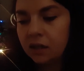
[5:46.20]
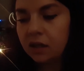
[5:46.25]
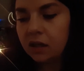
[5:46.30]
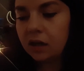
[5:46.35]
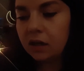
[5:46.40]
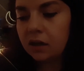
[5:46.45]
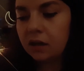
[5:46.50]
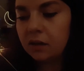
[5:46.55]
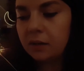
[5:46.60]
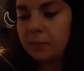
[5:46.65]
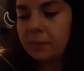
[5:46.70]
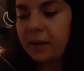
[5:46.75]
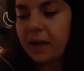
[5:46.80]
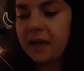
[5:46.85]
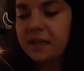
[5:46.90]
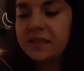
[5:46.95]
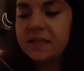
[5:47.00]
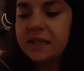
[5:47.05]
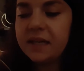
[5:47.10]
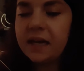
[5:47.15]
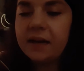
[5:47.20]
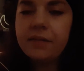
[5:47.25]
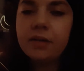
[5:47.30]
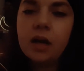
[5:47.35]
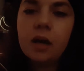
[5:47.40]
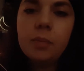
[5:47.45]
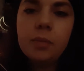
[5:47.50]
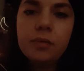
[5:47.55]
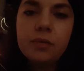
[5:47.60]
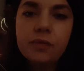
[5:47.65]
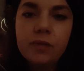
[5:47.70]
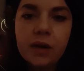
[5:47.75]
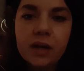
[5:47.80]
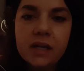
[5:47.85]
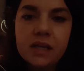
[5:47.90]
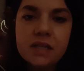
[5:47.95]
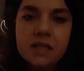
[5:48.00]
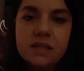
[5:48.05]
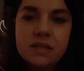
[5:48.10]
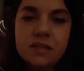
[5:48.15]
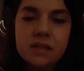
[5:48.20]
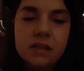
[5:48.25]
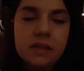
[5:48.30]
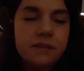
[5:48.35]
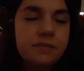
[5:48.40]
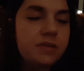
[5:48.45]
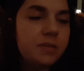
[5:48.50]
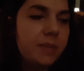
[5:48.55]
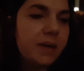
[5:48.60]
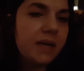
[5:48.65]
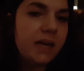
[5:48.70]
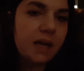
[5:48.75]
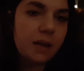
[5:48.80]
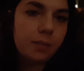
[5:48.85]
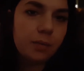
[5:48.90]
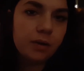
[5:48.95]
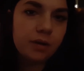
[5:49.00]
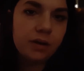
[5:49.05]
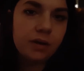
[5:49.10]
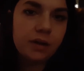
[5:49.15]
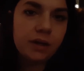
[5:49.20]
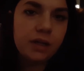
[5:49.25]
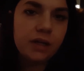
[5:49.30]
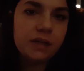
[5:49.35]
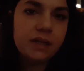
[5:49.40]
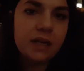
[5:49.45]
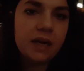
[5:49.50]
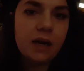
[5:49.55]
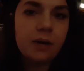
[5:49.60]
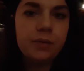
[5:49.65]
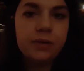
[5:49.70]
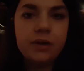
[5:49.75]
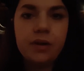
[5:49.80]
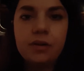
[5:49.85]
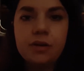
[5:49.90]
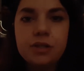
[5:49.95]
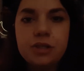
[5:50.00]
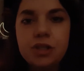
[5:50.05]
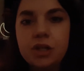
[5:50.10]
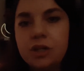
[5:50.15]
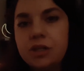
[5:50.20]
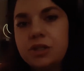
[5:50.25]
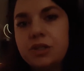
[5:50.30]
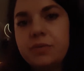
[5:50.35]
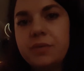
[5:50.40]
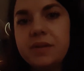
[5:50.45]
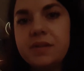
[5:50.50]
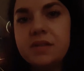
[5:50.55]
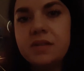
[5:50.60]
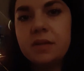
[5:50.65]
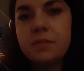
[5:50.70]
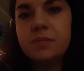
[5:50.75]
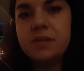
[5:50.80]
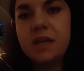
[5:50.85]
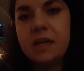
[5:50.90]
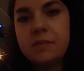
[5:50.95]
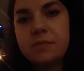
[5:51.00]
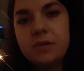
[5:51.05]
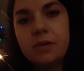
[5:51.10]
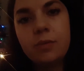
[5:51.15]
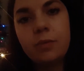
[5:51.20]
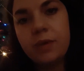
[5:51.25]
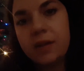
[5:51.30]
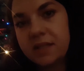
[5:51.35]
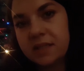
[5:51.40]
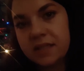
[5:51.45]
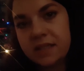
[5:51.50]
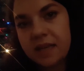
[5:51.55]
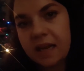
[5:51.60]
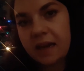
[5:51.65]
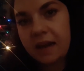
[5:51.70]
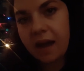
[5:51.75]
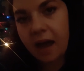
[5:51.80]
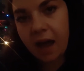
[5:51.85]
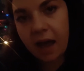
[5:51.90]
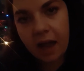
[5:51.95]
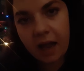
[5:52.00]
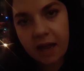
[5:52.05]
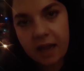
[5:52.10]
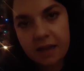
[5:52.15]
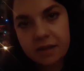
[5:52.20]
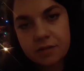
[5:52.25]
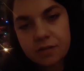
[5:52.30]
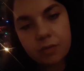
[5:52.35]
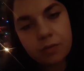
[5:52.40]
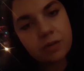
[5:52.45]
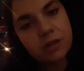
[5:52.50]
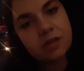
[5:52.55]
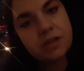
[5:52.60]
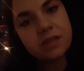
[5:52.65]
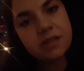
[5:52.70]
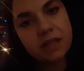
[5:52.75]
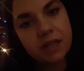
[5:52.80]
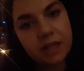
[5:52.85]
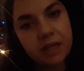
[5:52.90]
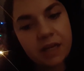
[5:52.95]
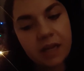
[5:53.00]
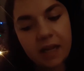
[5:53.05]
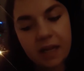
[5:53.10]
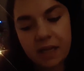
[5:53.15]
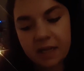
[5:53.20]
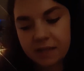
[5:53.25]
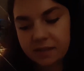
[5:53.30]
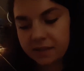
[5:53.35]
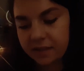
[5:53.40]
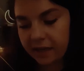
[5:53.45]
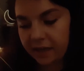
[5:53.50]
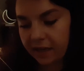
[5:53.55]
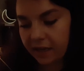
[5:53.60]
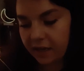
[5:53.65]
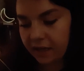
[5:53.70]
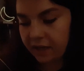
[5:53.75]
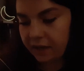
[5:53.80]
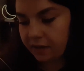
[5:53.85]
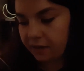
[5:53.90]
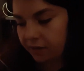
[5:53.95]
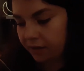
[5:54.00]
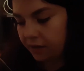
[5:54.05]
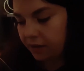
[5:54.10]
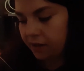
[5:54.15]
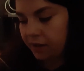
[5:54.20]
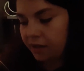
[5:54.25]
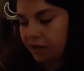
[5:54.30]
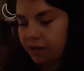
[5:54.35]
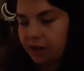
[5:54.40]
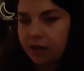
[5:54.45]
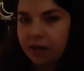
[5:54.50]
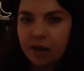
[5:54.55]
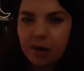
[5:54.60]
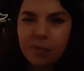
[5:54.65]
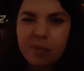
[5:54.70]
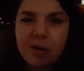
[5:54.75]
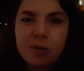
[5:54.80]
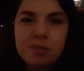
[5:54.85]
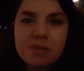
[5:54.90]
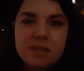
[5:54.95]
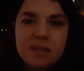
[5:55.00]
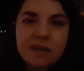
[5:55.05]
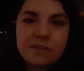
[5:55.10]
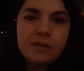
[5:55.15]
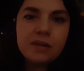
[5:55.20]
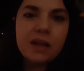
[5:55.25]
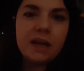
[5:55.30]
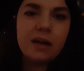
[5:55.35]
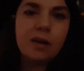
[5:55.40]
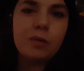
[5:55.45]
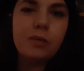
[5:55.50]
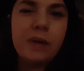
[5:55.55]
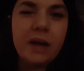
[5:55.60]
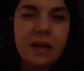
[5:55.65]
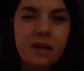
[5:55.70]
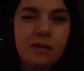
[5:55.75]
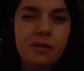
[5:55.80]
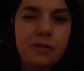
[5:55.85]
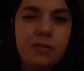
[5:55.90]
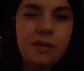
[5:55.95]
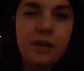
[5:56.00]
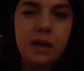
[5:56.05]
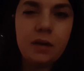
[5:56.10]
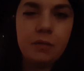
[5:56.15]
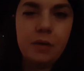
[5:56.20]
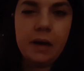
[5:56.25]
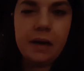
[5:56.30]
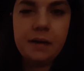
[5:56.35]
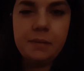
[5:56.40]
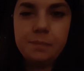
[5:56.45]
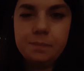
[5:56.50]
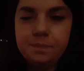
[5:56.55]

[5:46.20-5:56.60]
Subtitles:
I did have a couple friends that lived in my neighborhood that I would go to church with sometimes on Wednesday nights or Sundays, and but it was never like a regular thing, right?